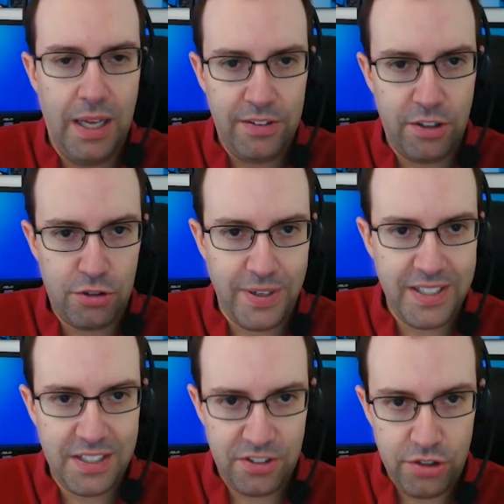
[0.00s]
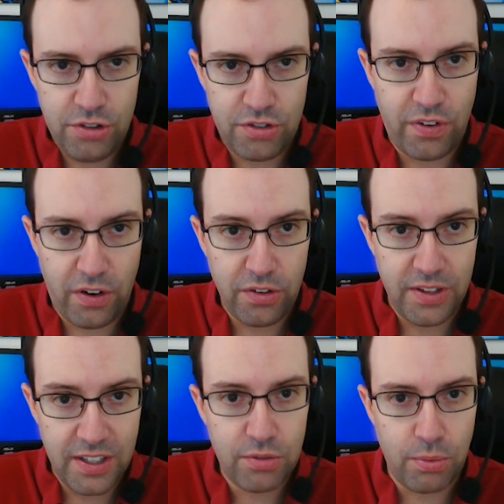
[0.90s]
As the train continues farther
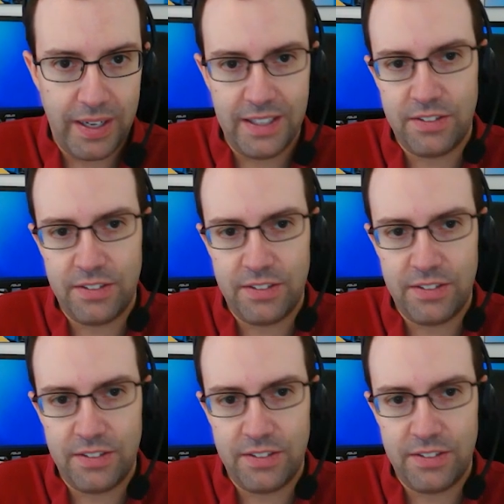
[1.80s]
this way,